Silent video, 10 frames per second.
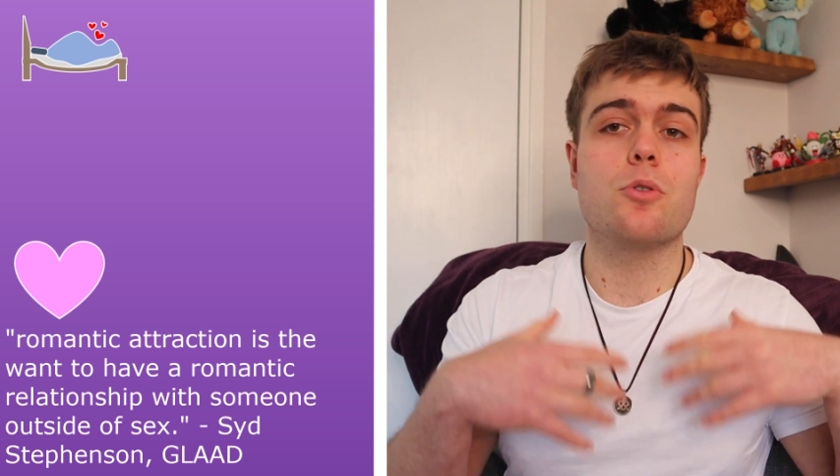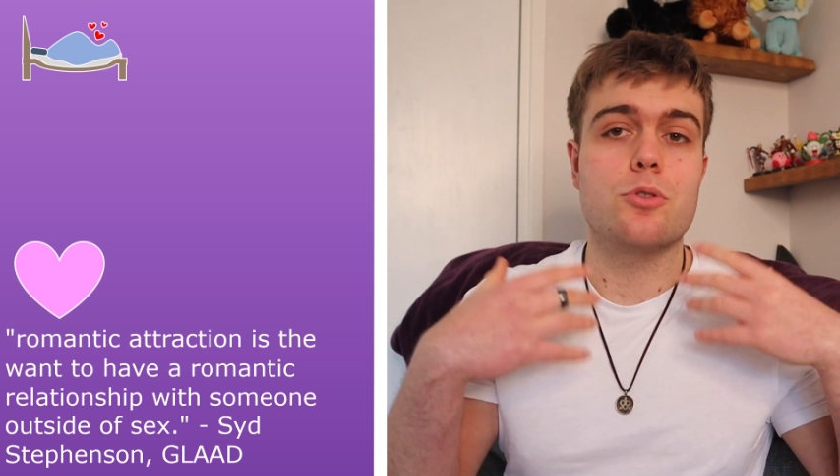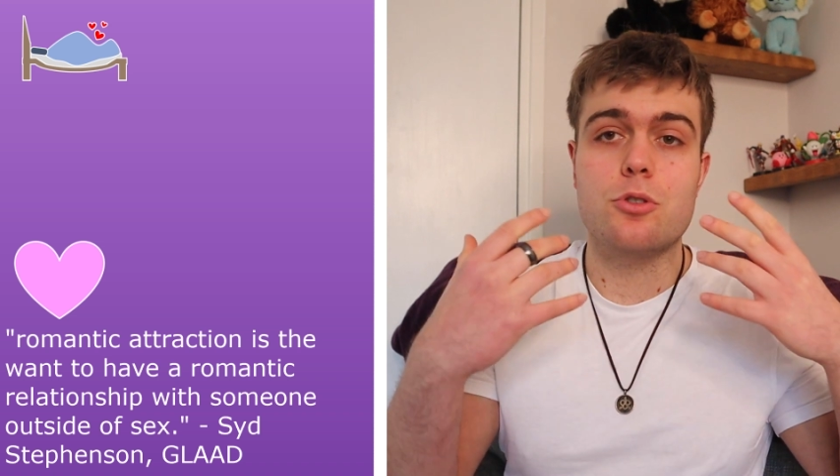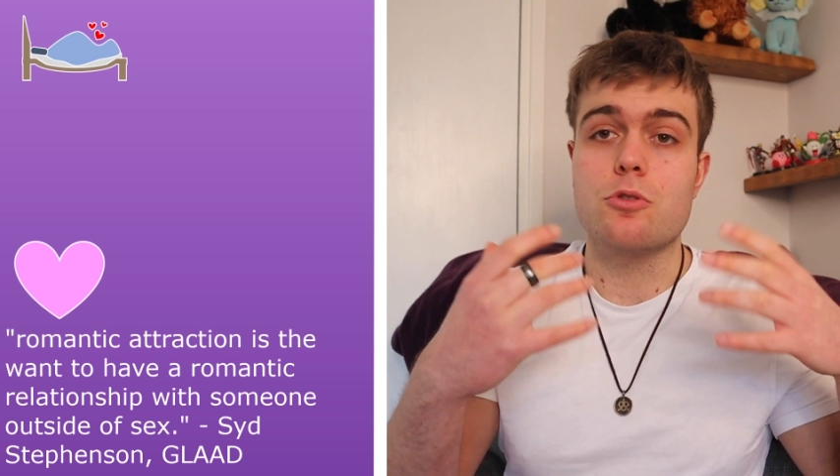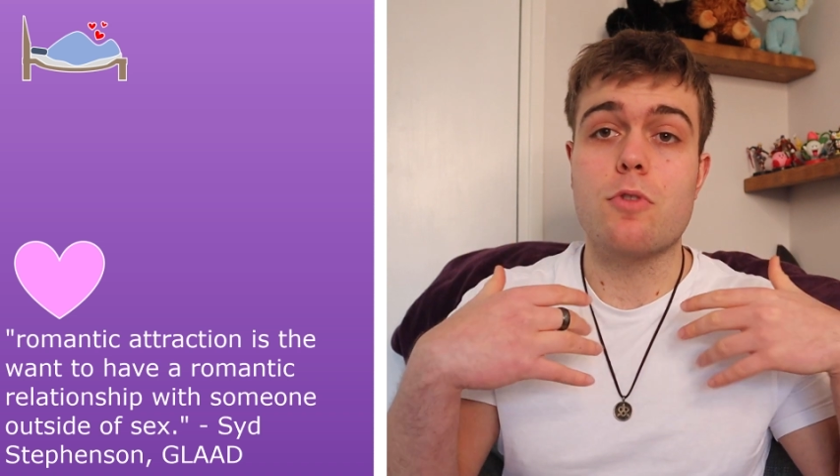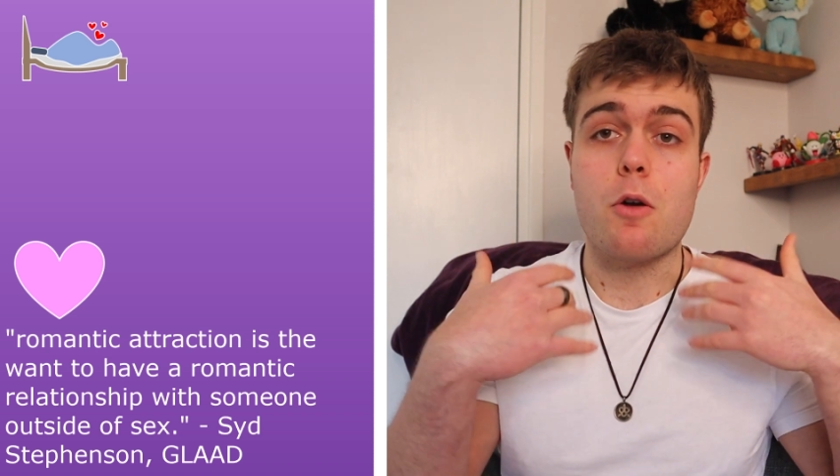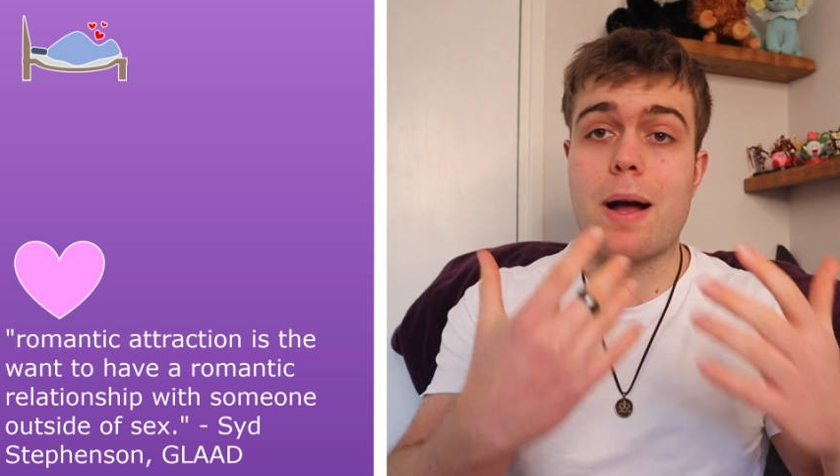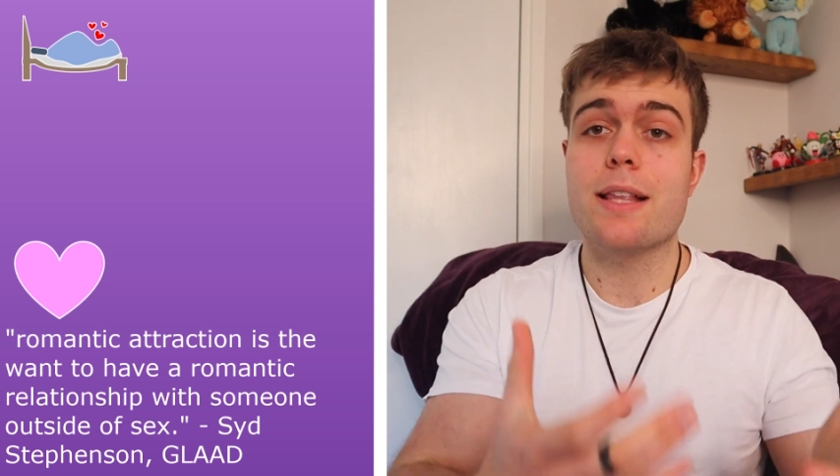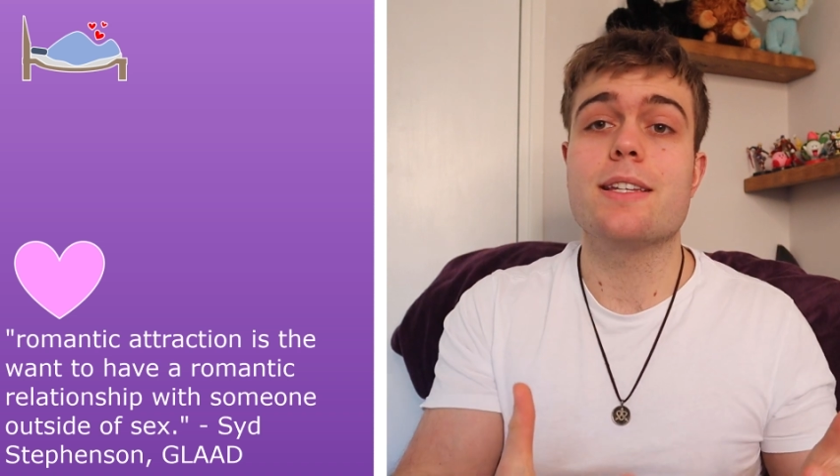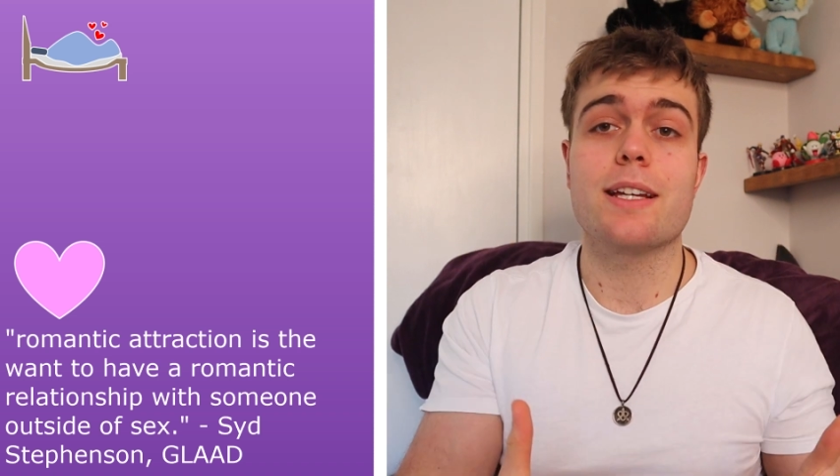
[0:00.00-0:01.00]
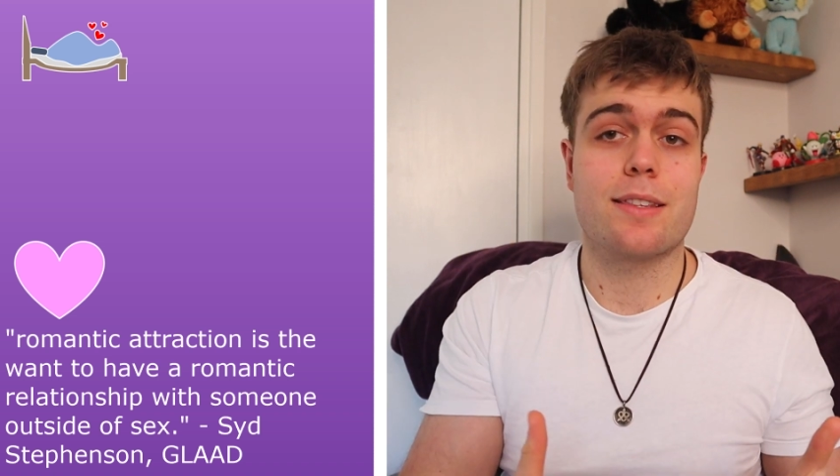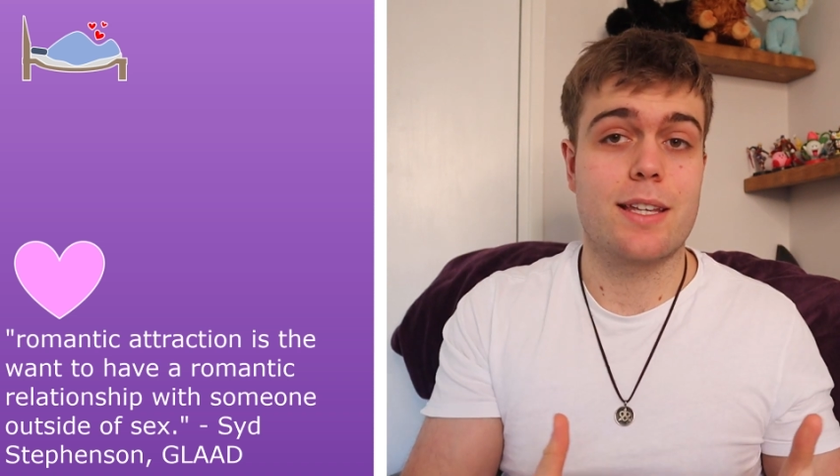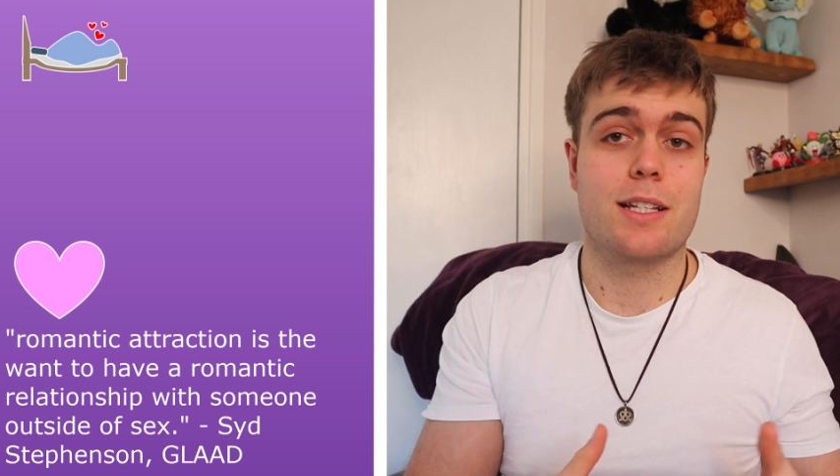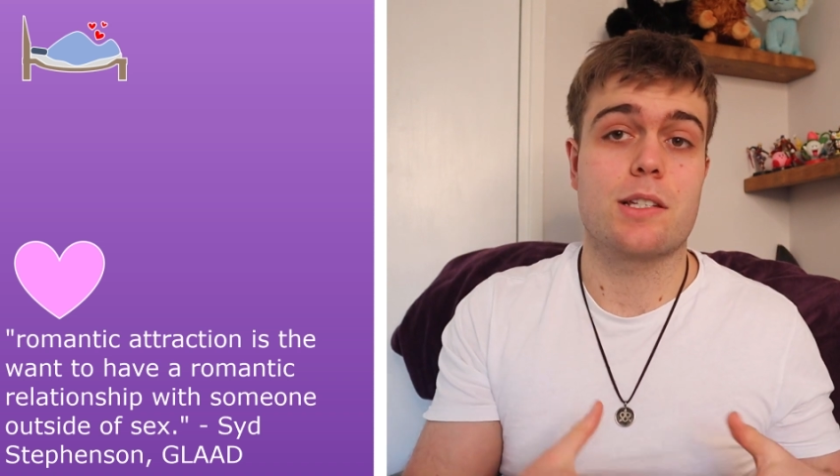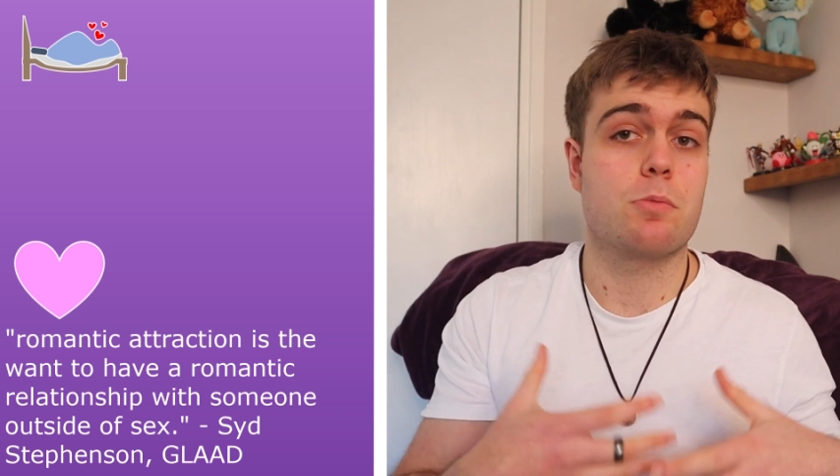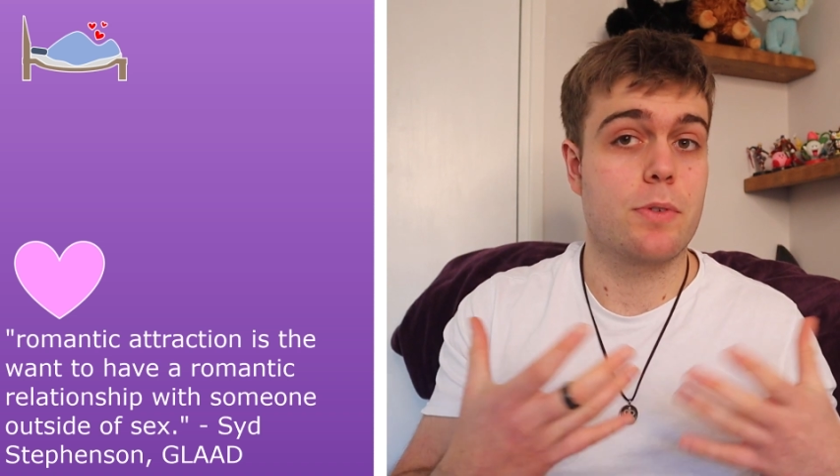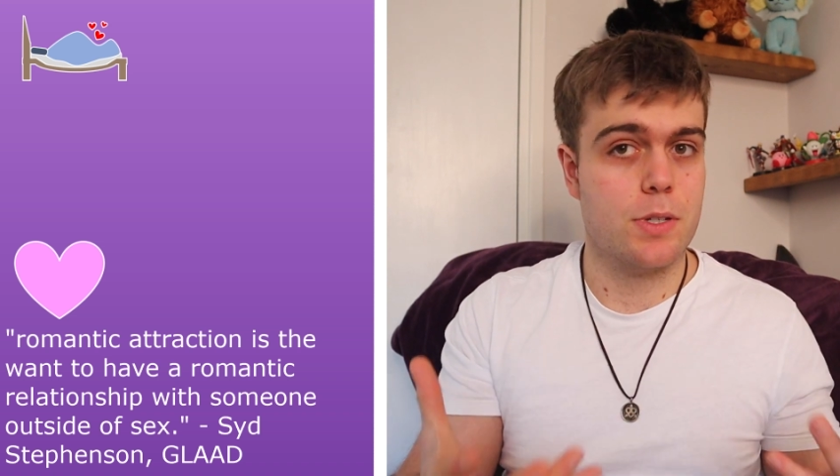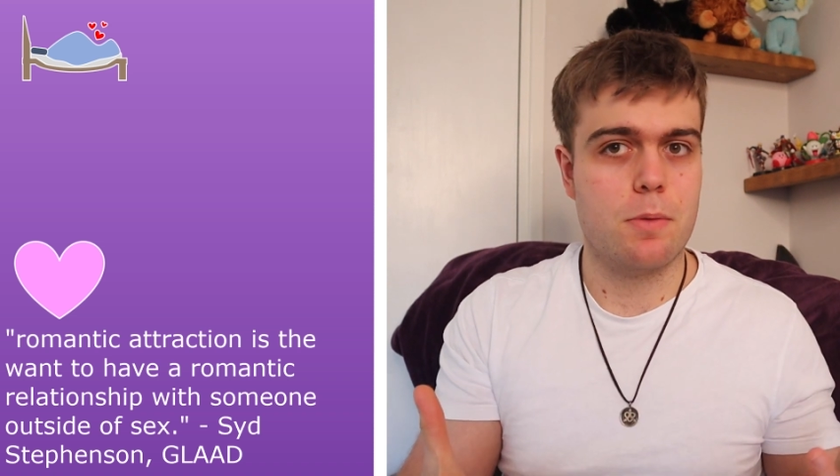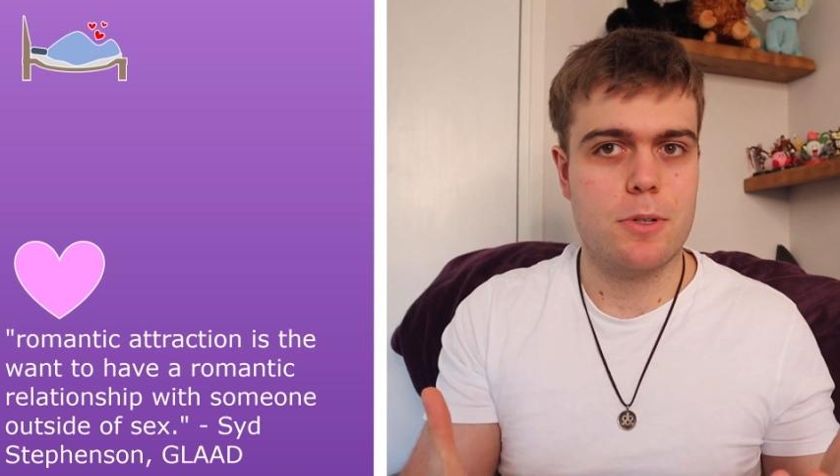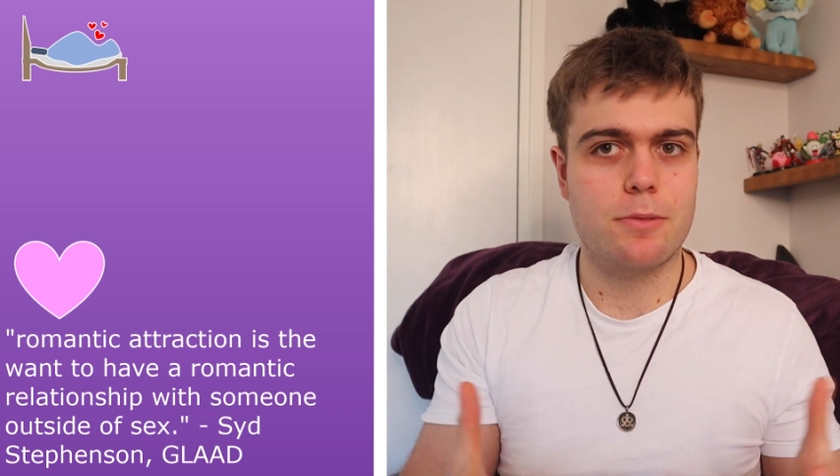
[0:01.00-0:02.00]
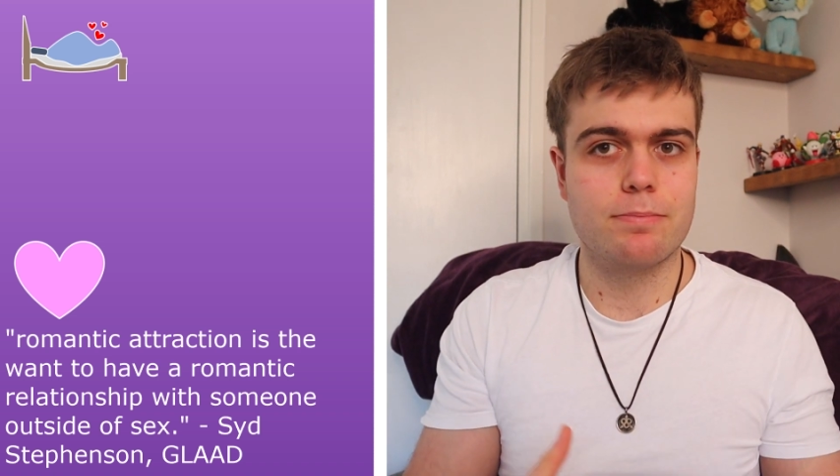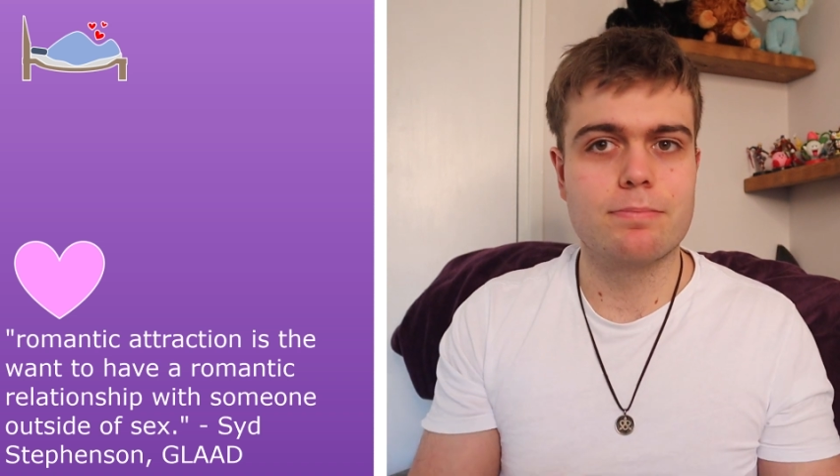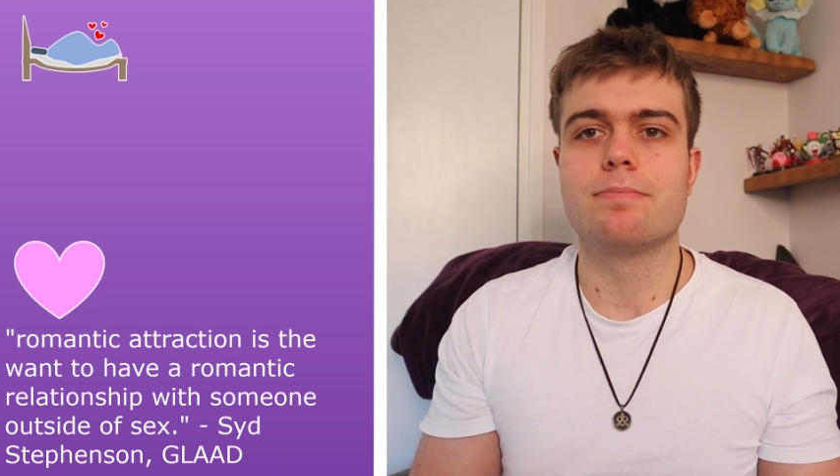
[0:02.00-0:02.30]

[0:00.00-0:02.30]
or do romantic things with someone.